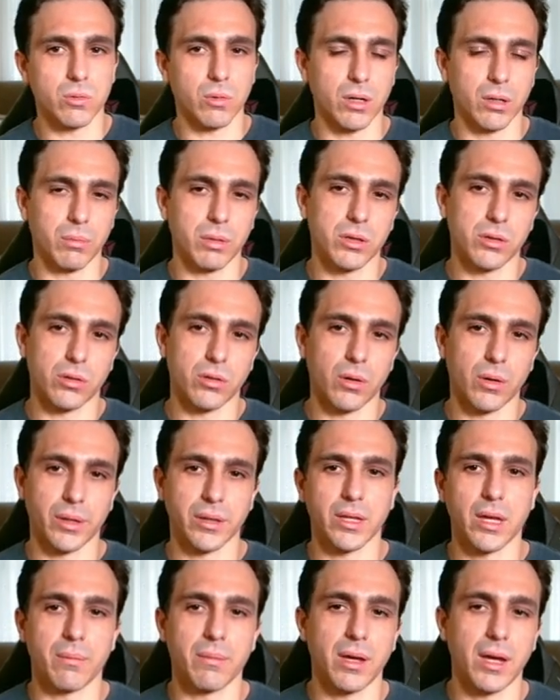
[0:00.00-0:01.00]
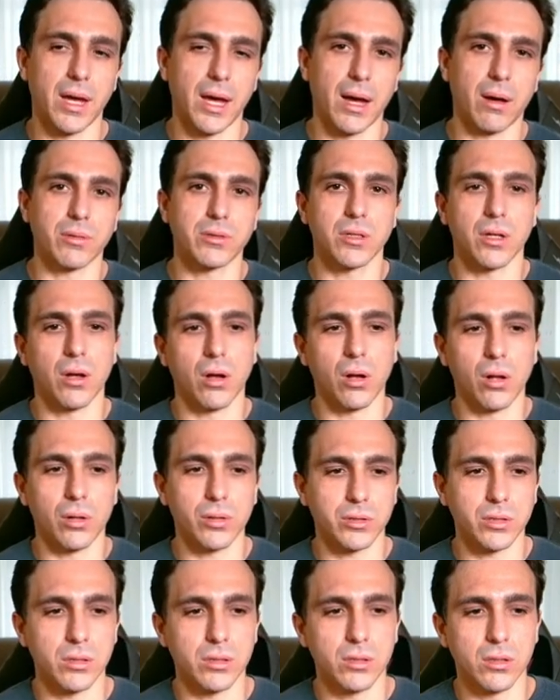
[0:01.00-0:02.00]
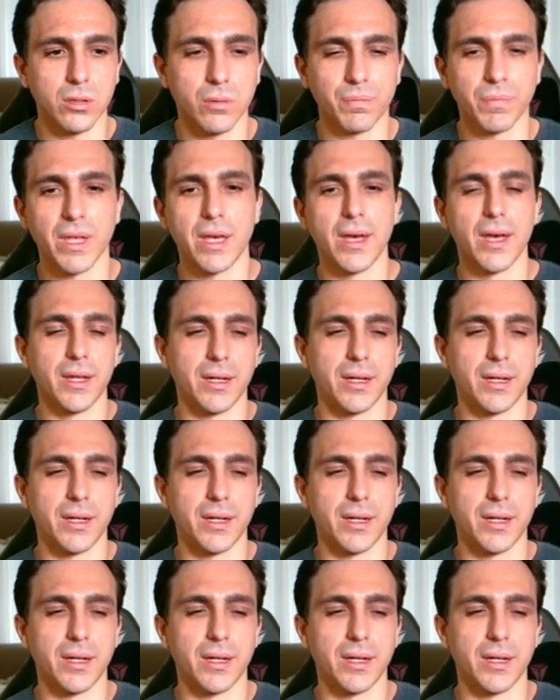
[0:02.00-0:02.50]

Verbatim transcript: We're going to be throwing them out all to you.